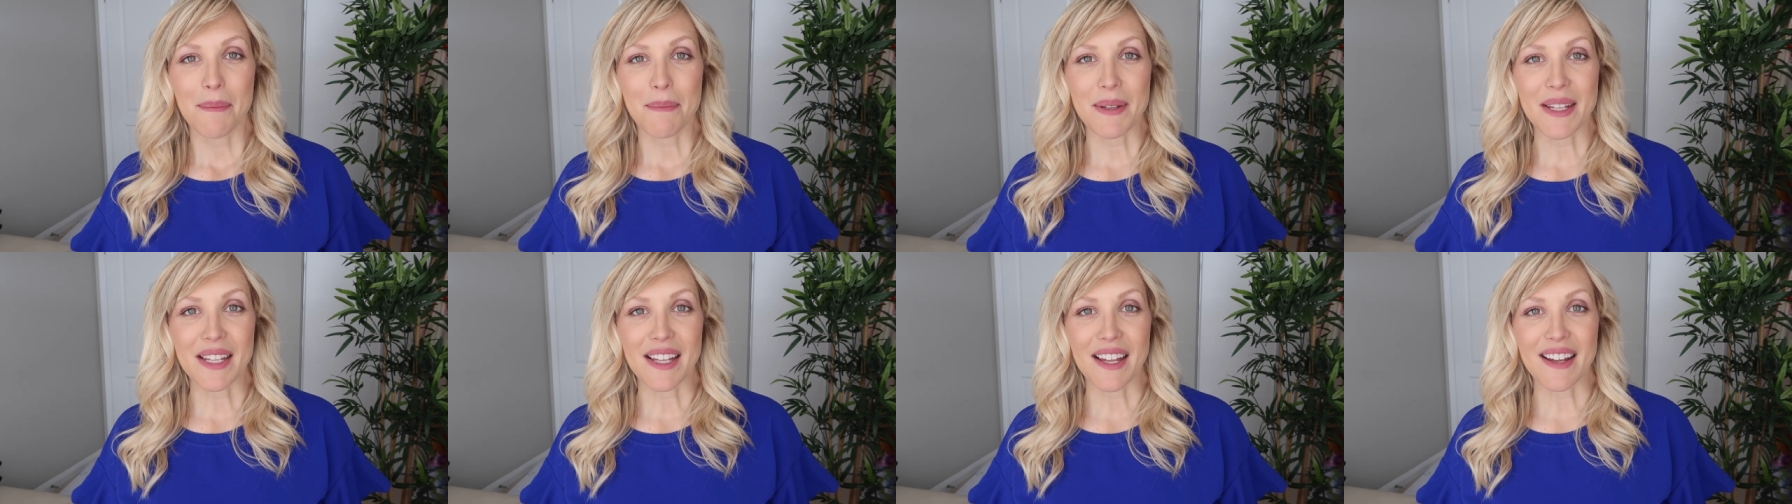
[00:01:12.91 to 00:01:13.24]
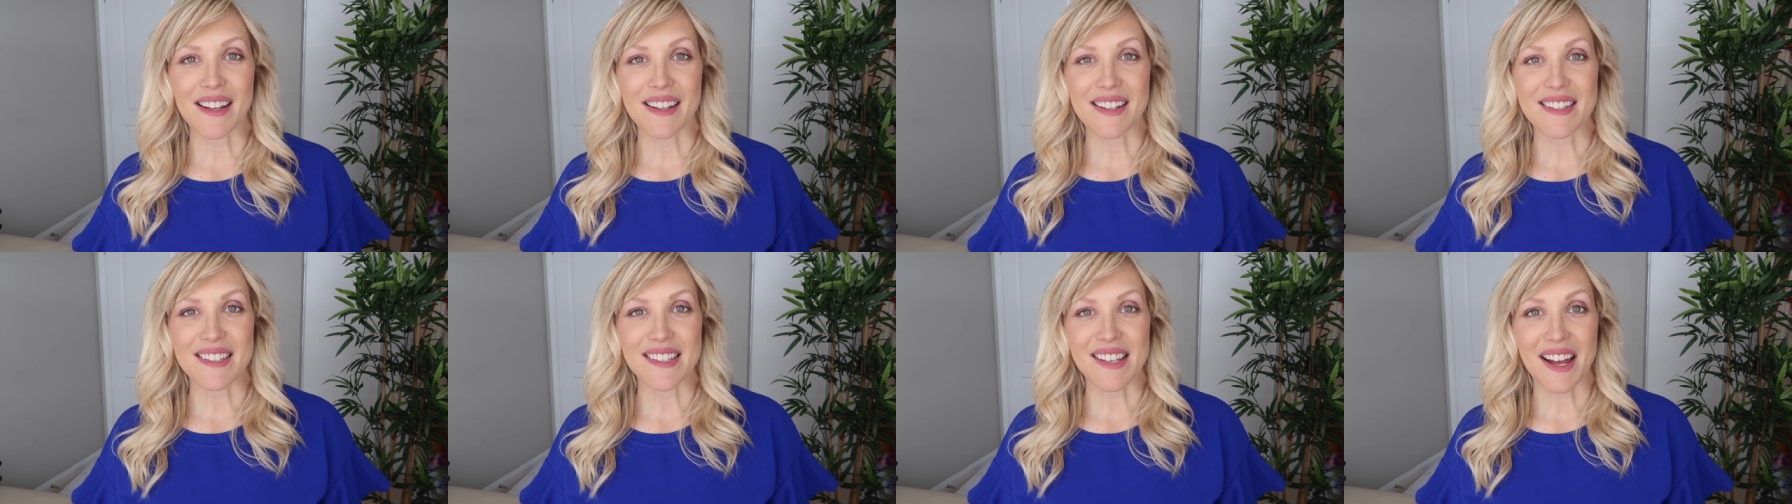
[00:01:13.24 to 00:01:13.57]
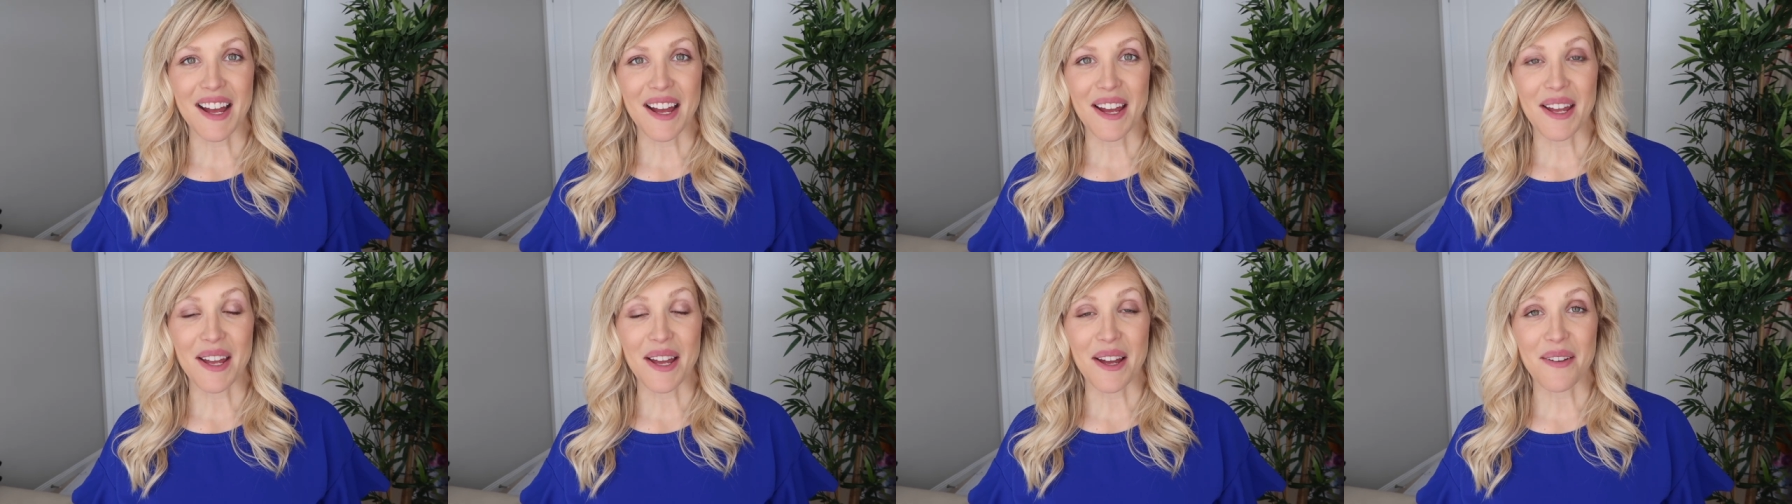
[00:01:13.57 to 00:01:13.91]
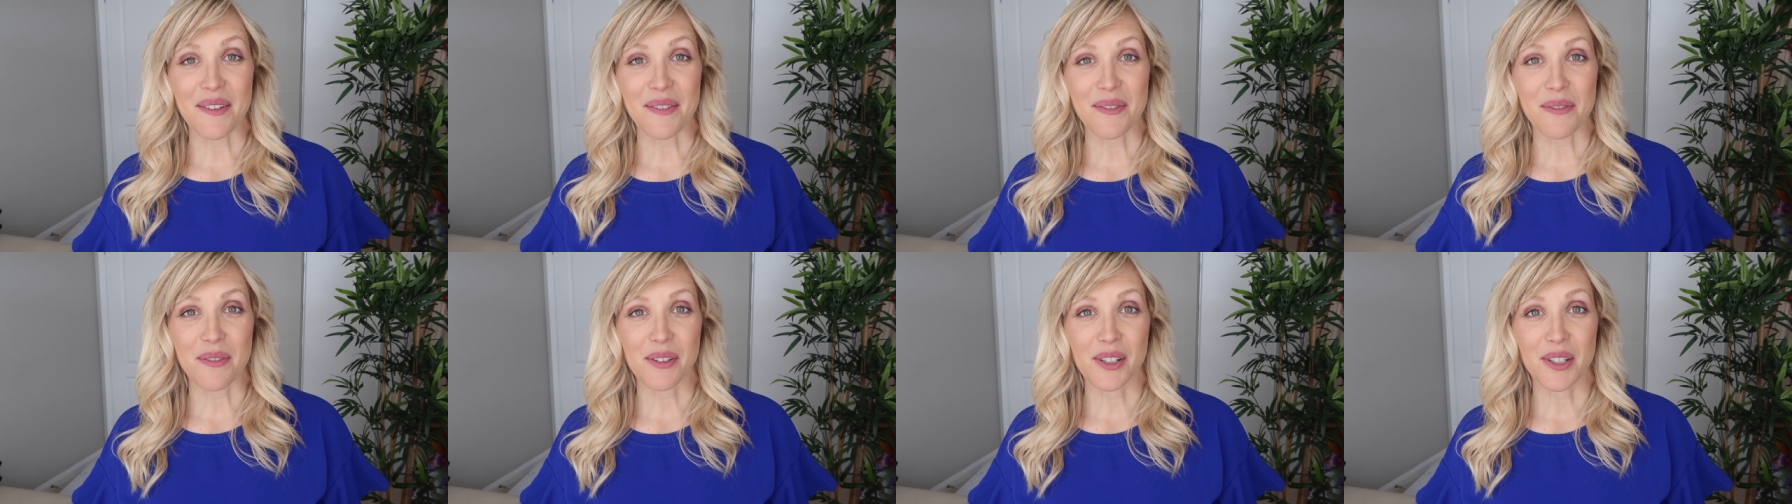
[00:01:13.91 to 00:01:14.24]
because I
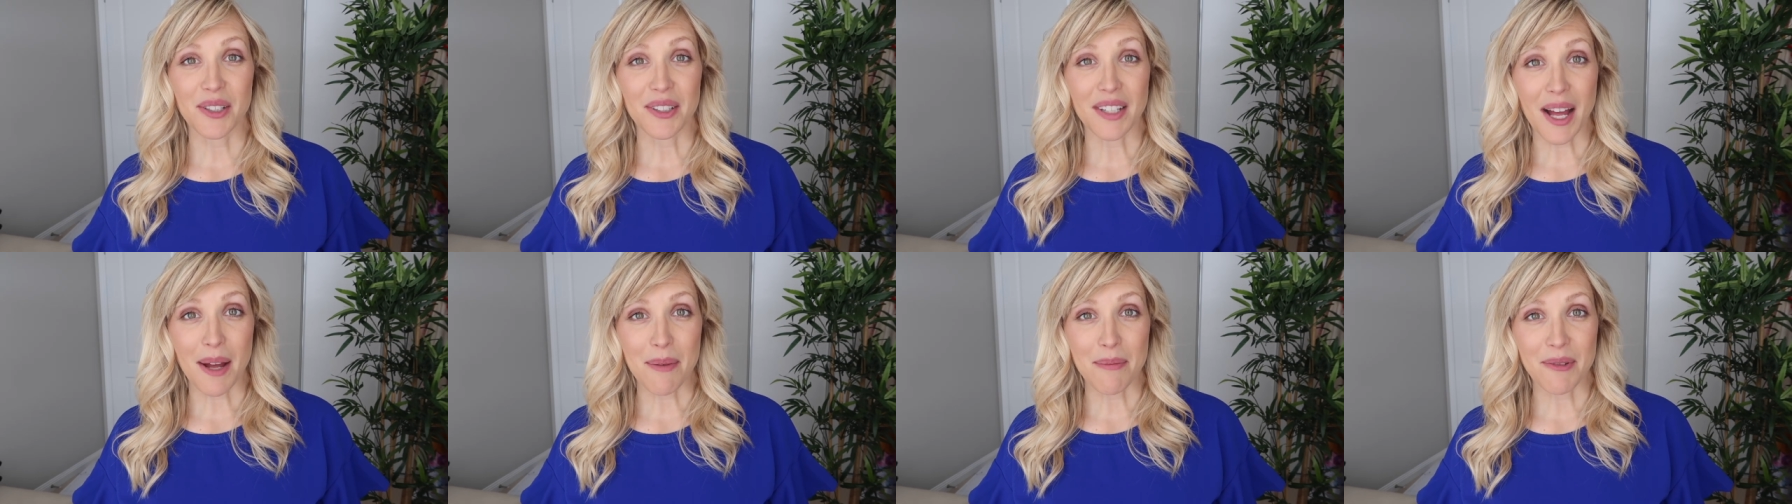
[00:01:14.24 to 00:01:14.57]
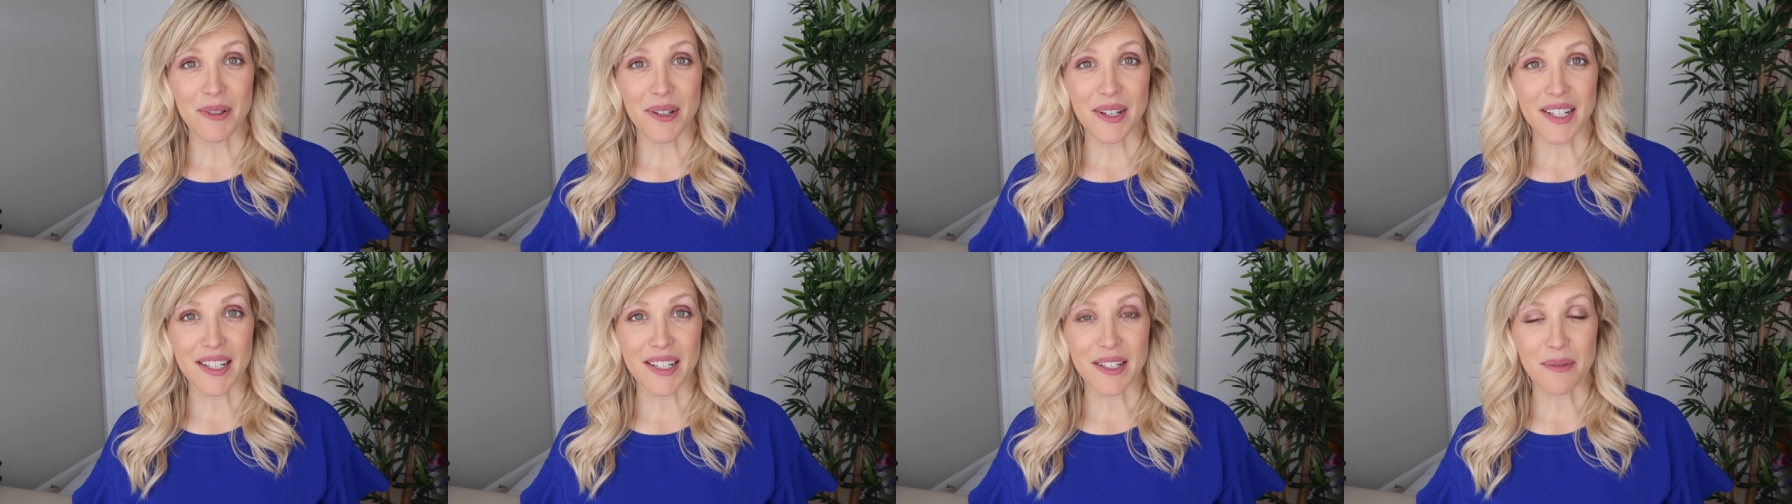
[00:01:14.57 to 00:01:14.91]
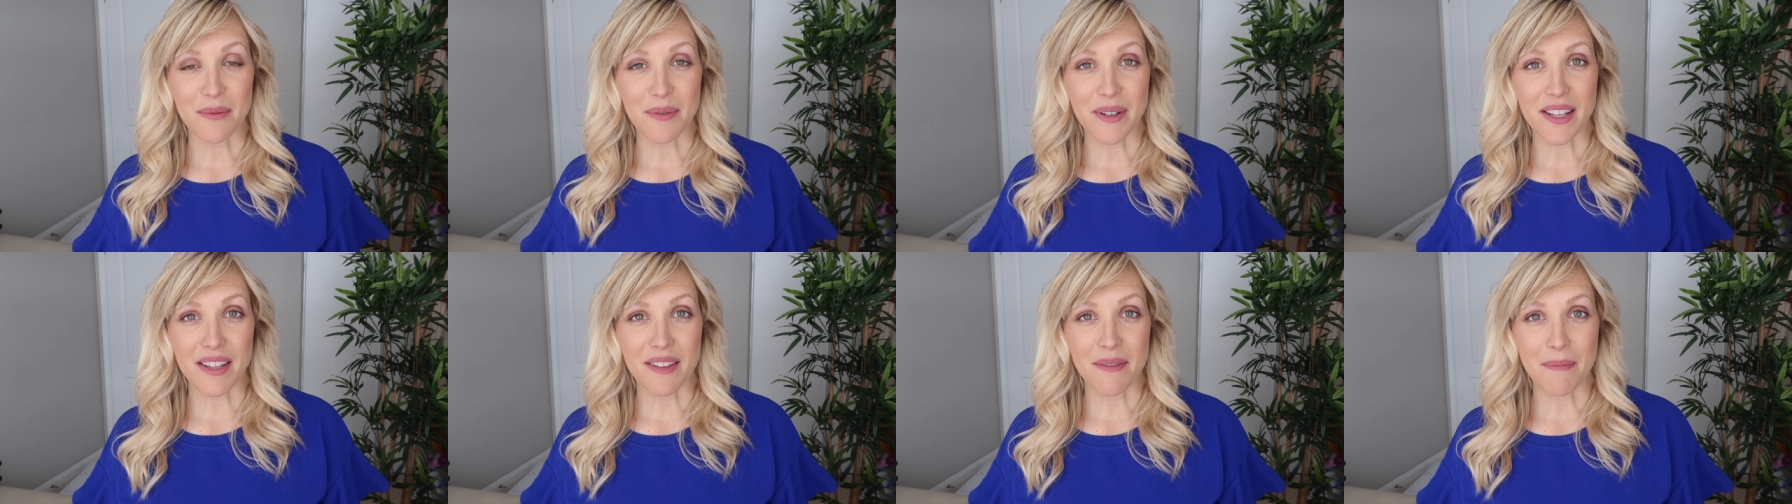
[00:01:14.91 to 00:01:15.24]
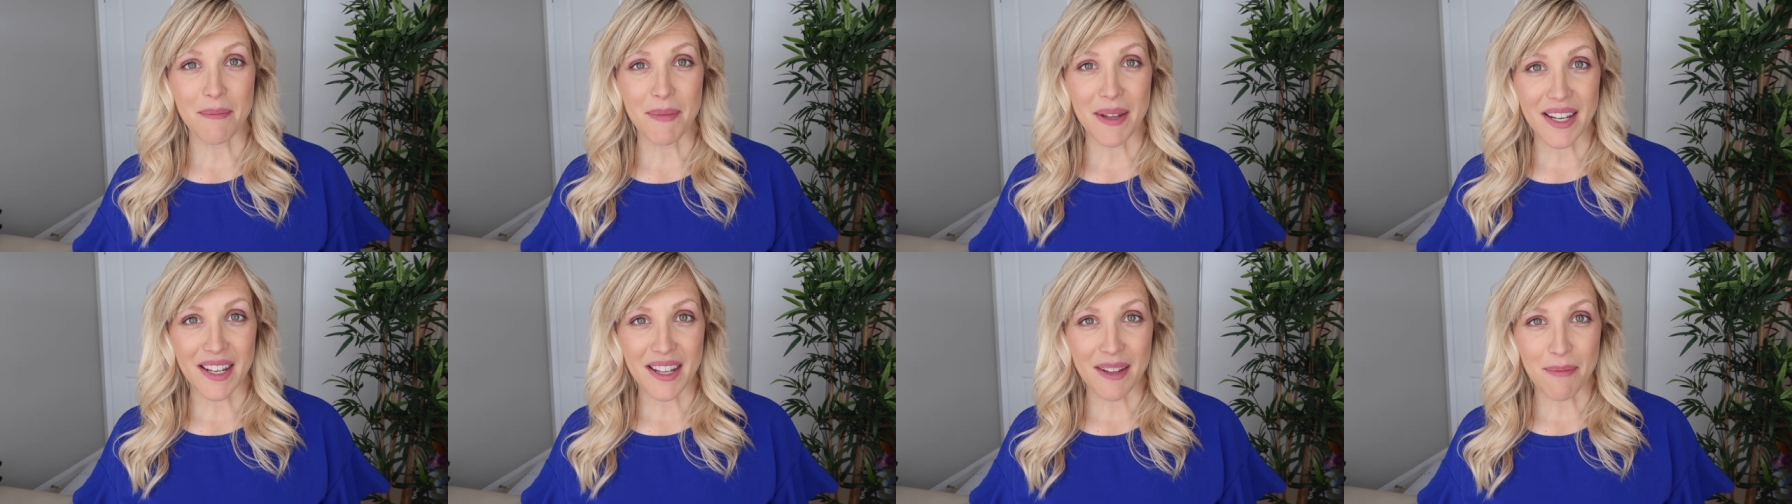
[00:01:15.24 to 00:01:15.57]
have collaborated with
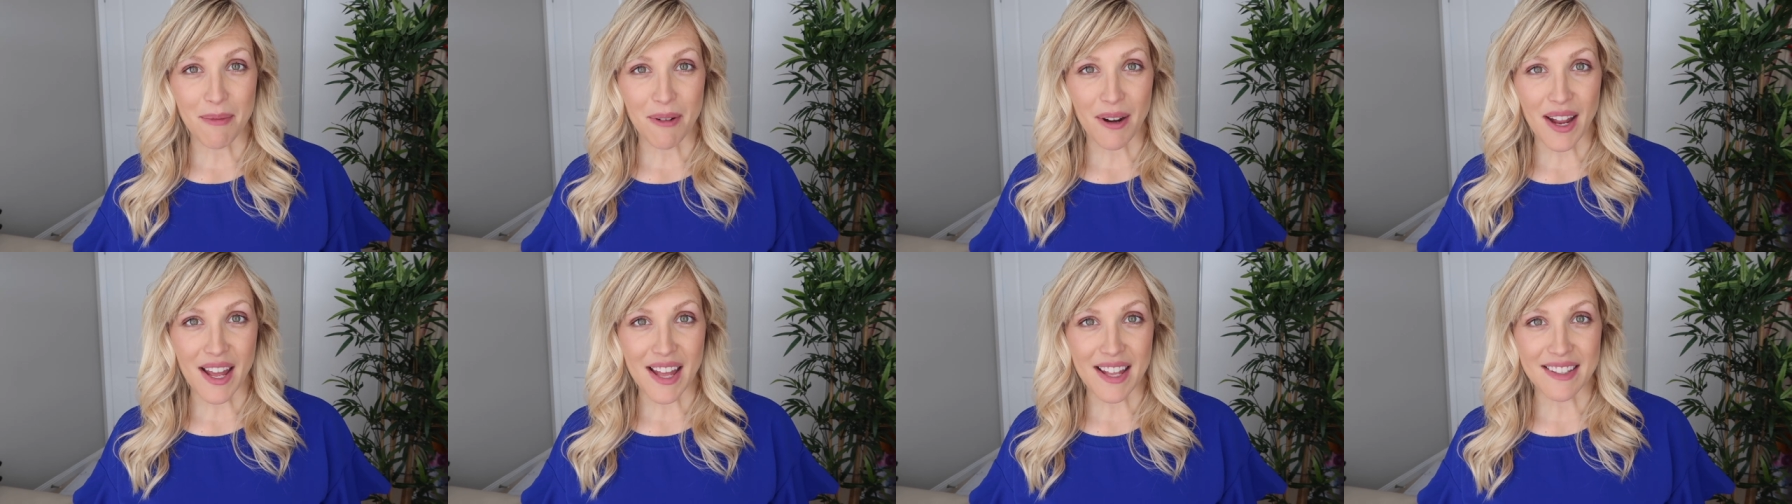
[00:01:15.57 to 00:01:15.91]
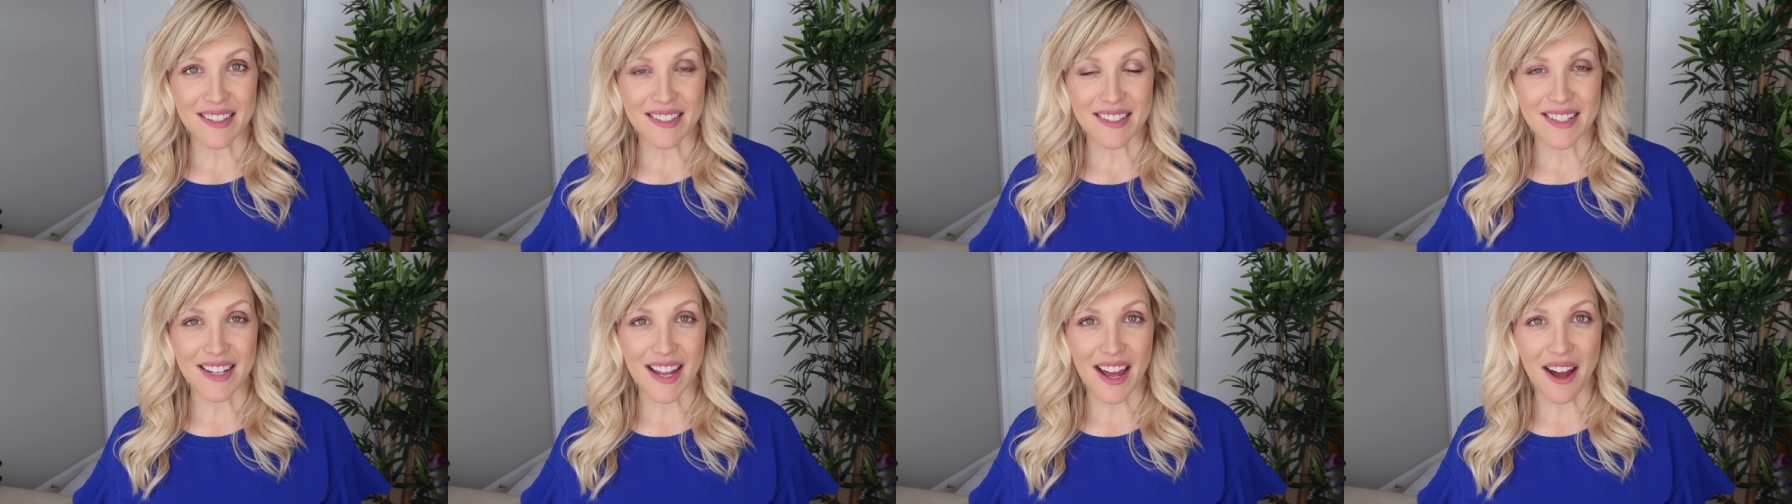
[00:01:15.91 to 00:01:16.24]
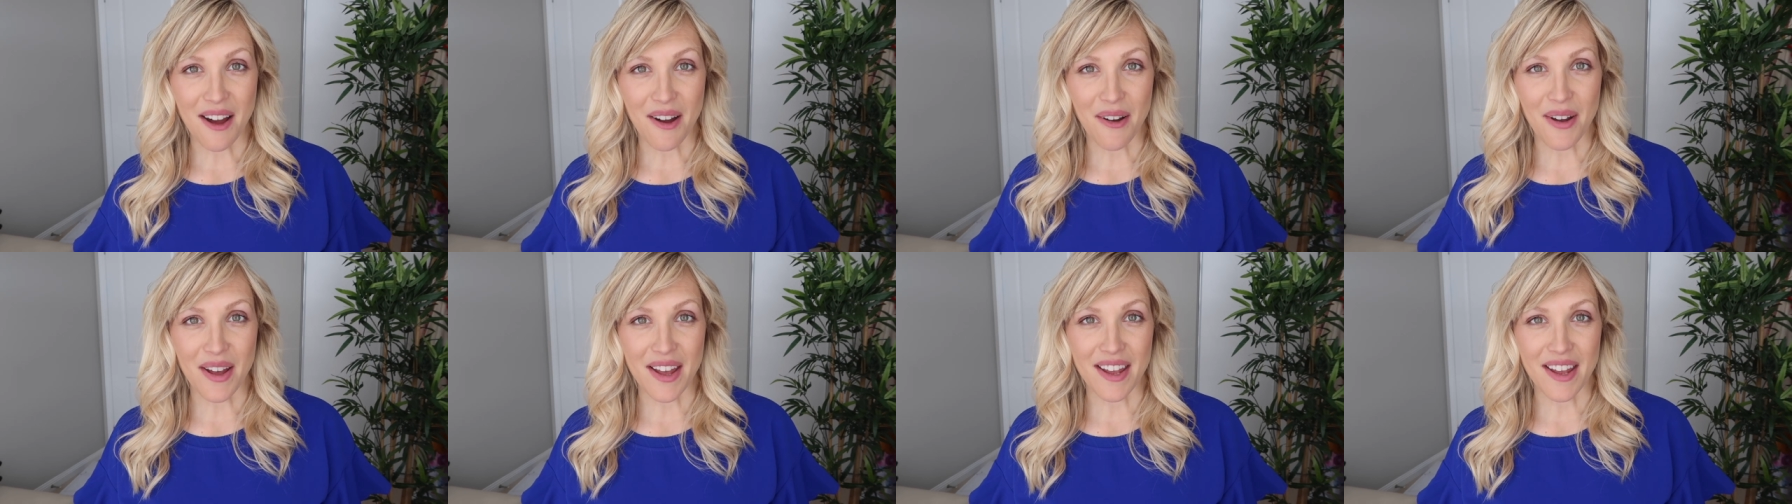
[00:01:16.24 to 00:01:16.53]
many brands now,